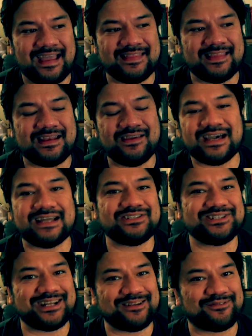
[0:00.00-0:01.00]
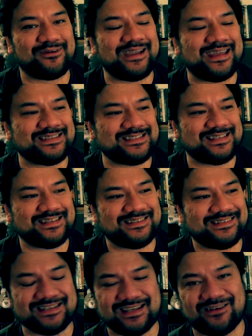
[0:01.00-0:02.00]
And then you got Jennifer
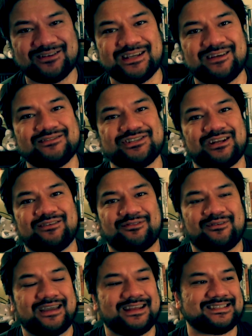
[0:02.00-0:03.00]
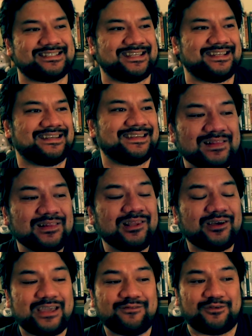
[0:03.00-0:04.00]
Aniston, dear Jennifer Aniston,
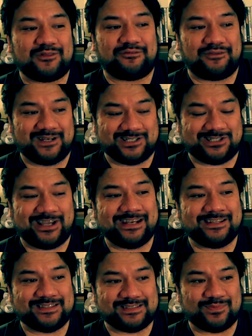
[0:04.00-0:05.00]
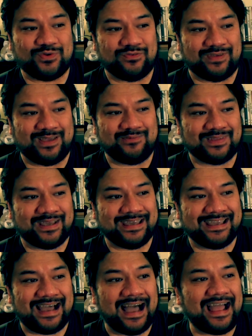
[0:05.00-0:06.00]
looking for the finish line in this movie.
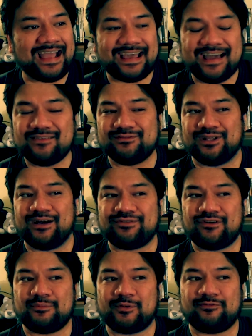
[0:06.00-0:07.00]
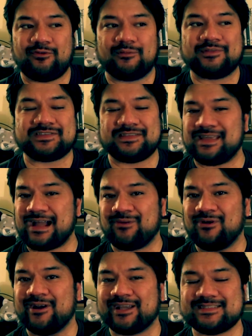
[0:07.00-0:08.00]
Like, I kind of love her performance in the
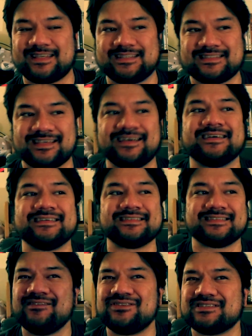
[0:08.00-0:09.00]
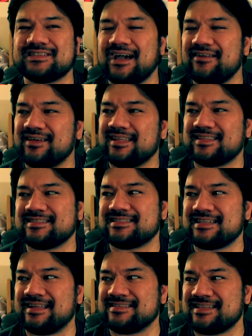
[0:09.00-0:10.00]
ironic sense, because you just kind of get this
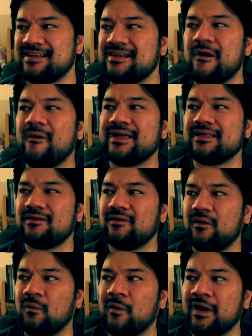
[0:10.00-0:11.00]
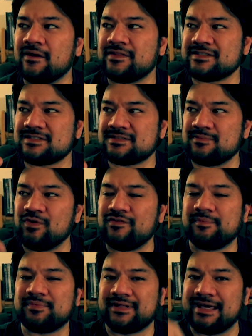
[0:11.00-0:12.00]
sense, and knowing where this
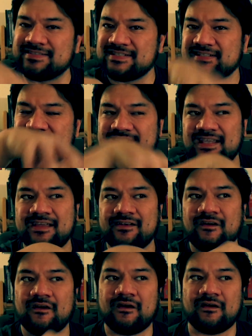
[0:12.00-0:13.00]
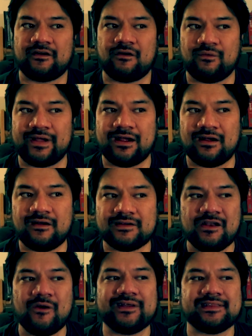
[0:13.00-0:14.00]
movie places in her career,
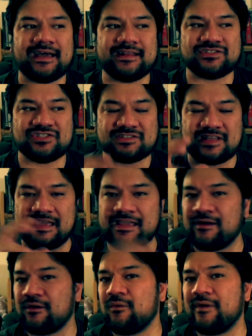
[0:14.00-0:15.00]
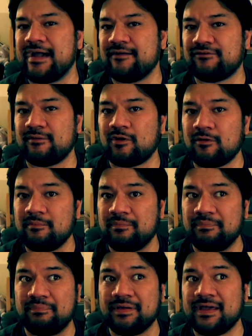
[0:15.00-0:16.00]
knowing that it's just a year away from her
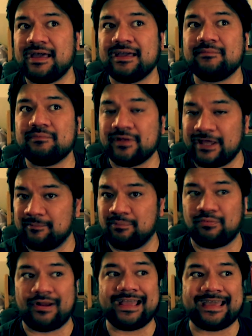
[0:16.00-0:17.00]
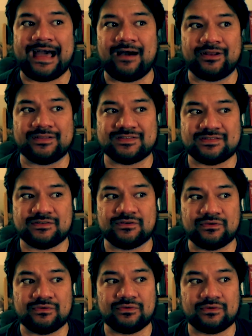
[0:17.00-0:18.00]
big, like, breakout
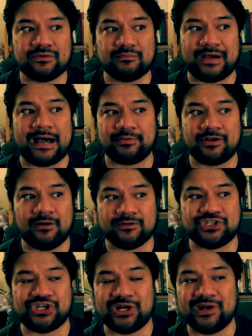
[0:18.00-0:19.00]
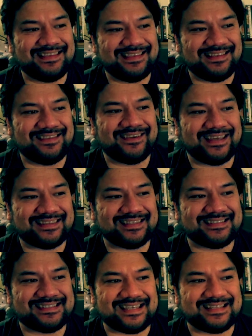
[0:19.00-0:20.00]
into pop culture, you get
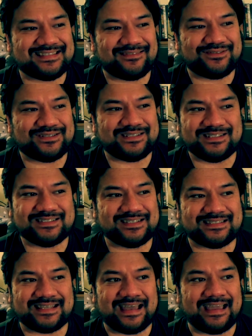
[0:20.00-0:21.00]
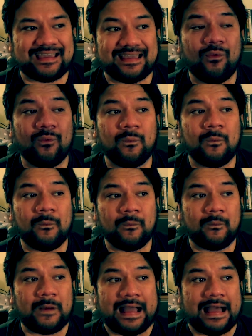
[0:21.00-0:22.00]
the sense of she's just like,
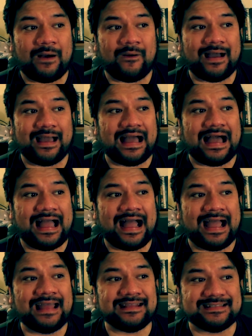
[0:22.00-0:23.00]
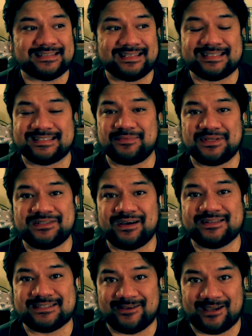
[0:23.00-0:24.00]
wow, I need this to be
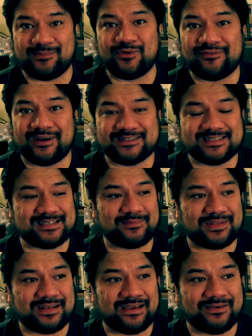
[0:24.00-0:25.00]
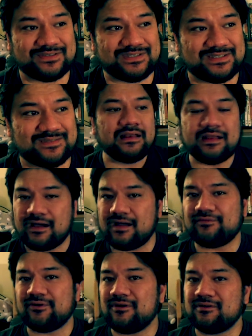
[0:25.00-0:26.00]
done so I can move on to something else. Now,
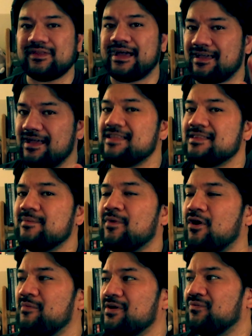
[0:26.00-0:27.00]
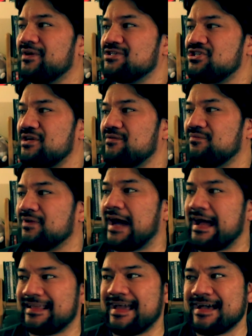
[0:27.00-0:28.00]
I've heard, like, in the moment when she
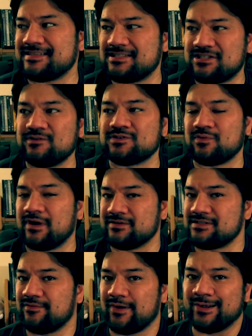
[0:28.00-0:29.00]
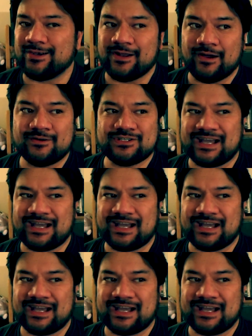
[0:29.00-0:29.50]
got casted, she was a relative unknown.